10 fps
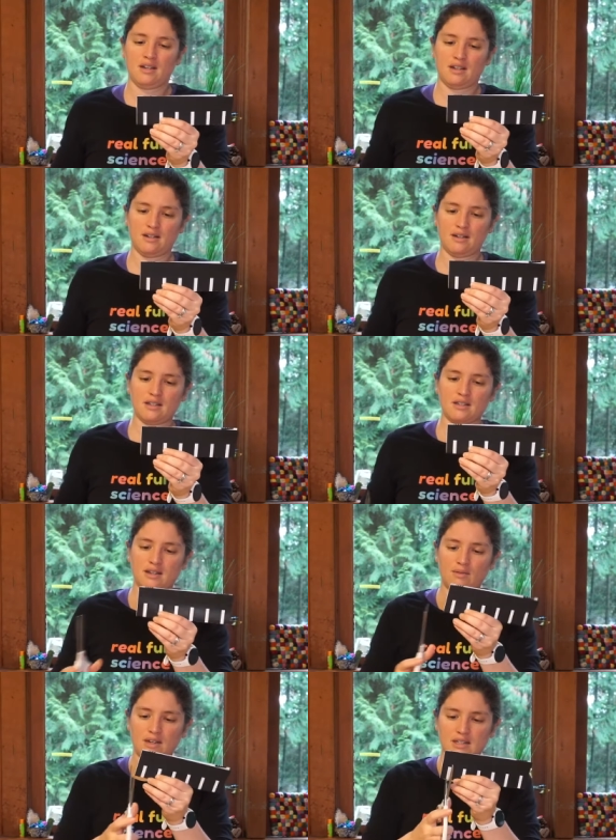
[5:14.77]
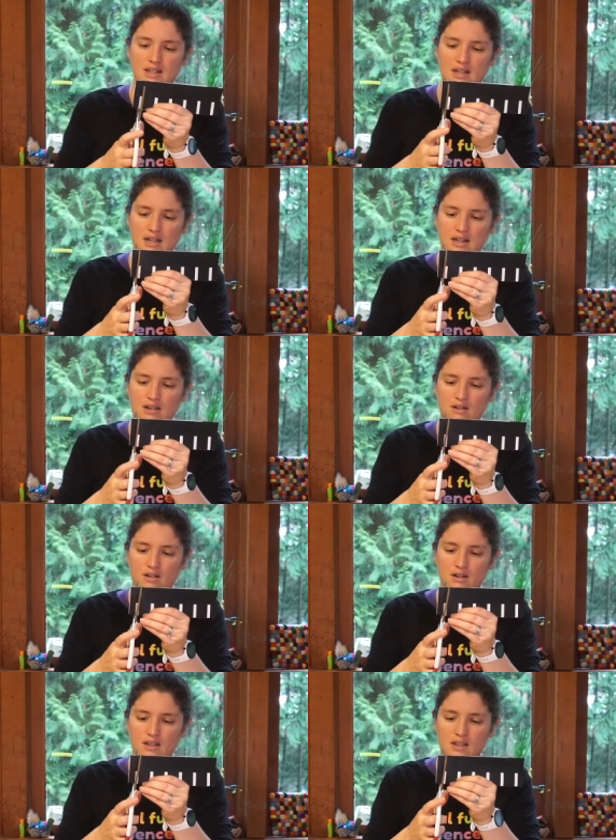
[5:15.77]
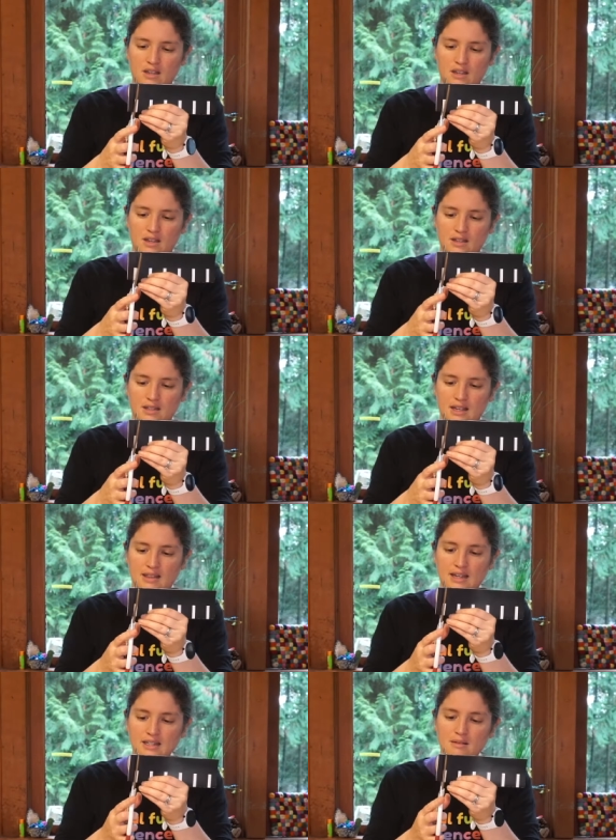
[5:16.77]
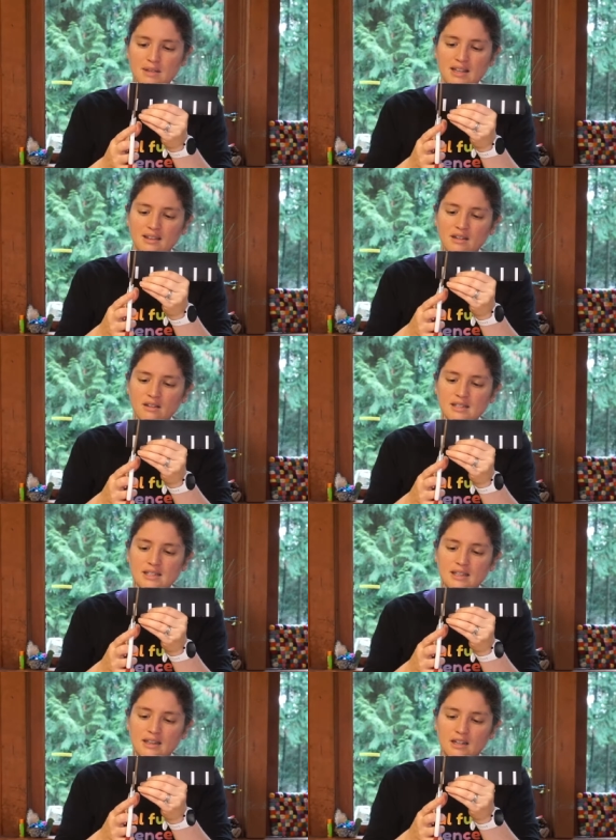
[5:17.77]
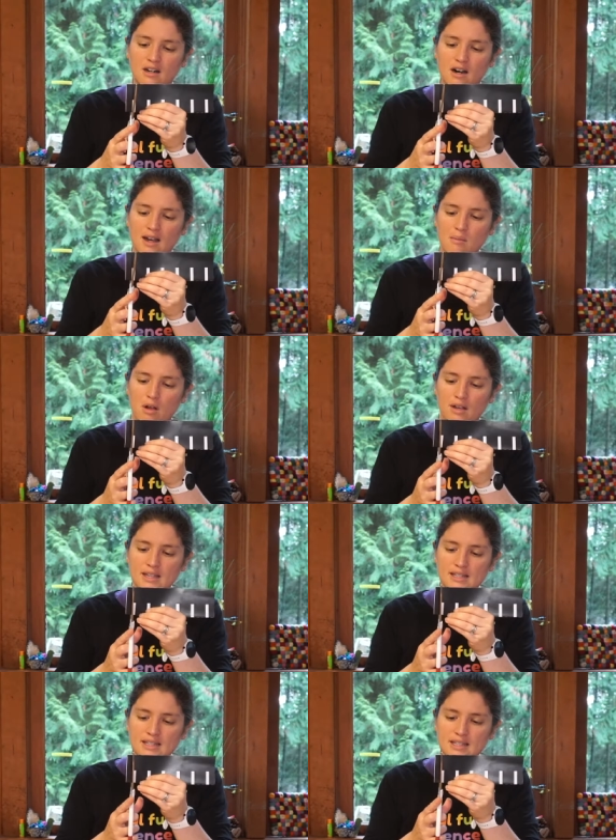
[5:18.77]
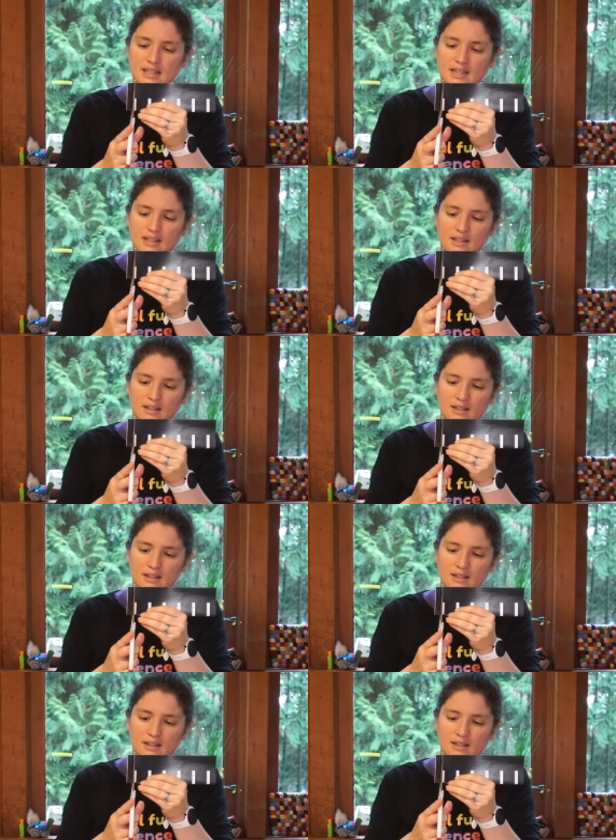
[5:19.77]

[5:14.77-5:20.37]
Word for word: All right, so now we need to cut out our keys and that's gonna be the little slit that our eyeball can see in.